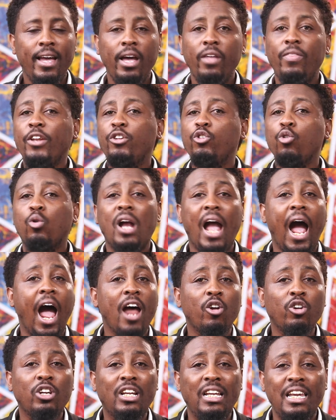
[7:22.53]
that you
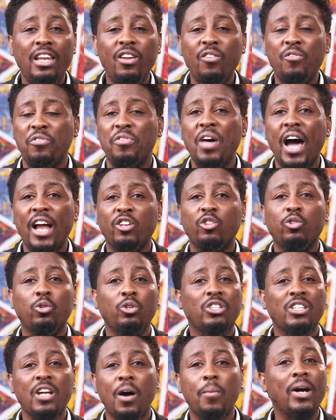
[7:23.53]
cannot leave that to
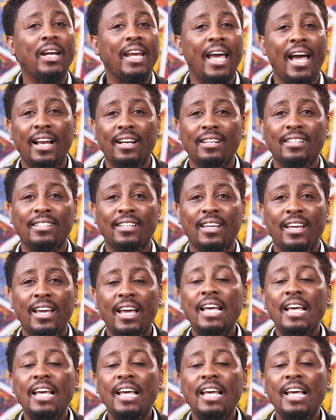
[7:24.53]
someone else,